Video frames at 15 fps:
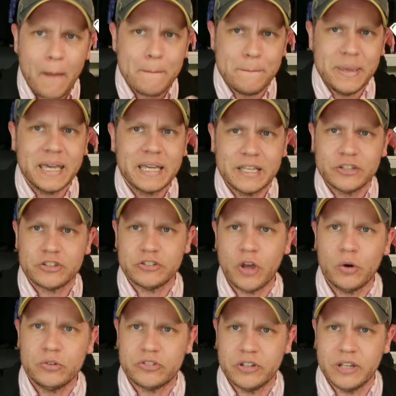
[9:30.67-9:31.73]
about how big his
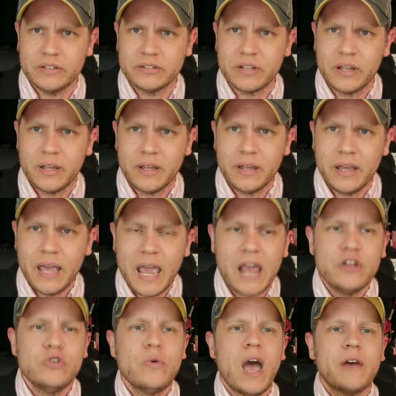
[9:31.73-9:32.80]
nose is.
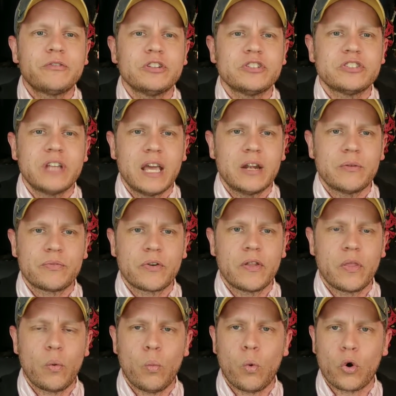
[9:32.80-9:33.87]
And you have to stand in
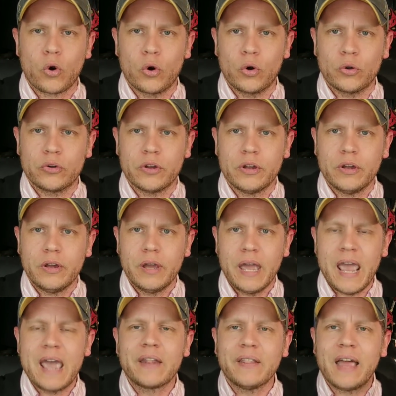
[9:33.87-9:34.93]
front of the world
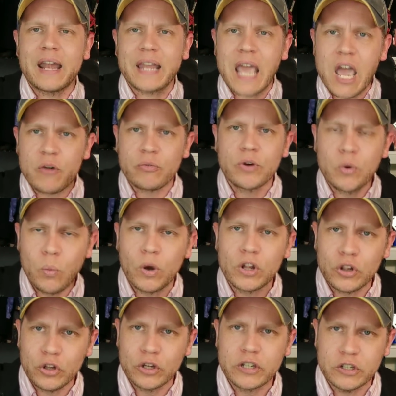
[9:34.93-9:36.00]
and let
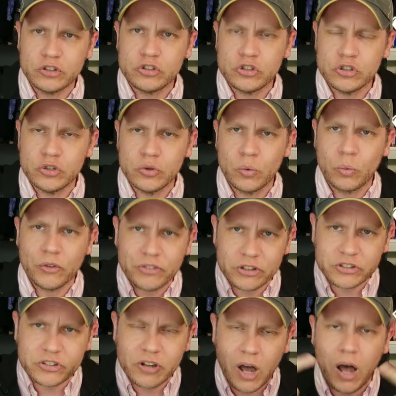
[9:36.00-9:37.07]
everyone look at you with
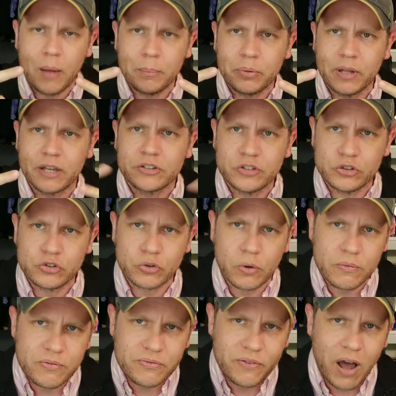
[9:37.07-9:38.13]
this complex that your
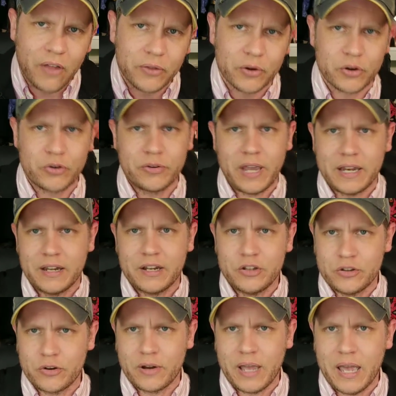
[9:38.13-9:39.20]
own father created
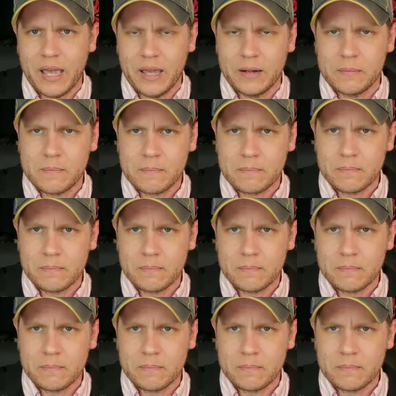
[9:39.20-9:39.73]
in your head.